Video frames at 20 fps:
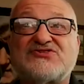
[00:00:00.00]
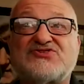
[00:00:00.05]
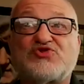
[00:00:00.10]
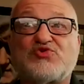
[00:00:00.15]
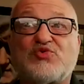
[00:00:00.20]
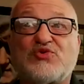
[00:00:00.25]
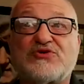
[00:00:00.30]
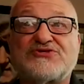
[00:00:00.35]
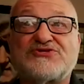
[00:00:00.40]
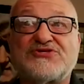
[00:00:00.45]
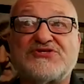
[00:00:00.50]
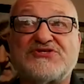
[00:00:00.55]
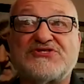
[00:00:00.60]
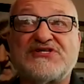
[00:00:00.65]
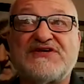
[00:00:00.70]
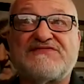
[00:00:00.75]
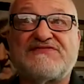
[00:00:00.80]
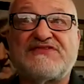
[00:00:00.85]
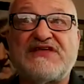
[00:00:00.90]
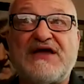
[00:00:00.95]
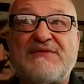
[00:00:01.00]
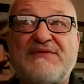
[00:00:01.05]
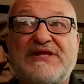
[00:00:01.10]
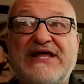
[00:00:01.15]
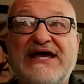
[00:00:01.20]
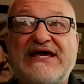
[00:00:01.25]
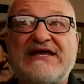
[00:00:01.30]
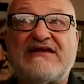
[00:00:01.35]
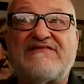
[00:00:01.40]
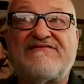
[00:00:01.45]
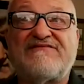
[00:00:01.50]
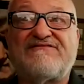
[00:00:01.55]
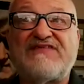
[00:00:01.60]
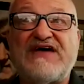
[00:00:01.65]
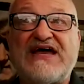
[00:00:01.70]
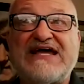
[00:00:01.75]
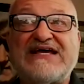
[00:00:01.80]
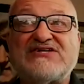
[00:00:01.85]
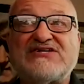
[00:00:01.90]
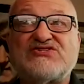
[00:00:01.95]
sources if they plan to
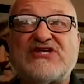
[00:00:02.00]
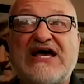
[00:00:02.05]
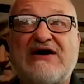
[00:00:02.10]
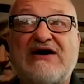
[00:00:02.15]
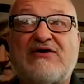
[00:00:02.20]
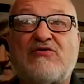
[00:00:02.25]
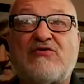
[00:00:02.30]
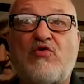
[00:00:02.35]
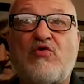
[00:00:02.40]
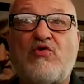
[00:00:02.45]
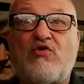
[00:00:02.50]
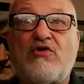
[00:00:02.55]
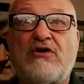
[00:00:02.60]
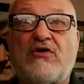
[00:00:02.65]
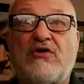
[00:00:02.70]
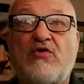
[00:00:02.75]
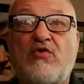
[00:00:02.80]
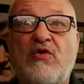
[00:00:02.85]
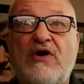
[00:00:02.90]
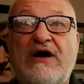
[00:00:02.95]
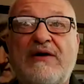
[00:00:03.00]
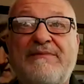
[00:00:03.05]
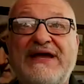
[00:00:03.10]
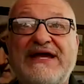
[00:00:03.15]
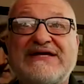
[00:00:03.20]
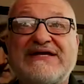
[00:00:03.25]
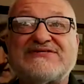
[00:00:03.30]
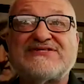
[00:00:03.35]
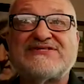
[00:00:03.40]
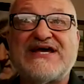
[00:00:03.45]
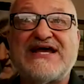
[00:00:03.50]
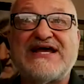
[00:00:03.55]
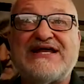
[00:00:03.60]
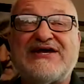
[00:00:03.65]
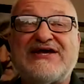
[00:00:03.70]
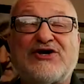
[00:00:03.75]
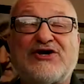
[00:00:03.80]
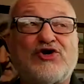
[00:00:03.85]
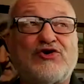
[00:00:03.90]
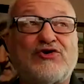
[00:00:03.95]
phase out oil while
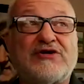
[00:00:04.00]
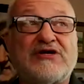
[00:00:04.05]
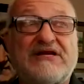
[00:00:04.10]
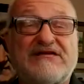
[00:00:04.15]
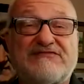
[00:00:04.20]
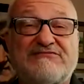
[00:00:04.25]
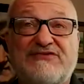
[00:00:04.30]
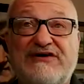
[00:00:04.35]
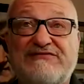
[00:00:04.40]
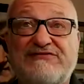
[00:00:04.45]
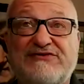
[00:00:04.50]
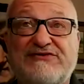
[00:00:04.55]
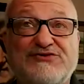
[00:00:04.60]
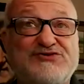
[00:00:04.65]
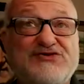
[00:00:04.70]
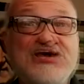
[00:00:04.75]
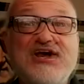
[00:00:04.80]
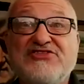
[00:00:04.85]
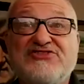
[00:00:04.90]
maintaining current revenues.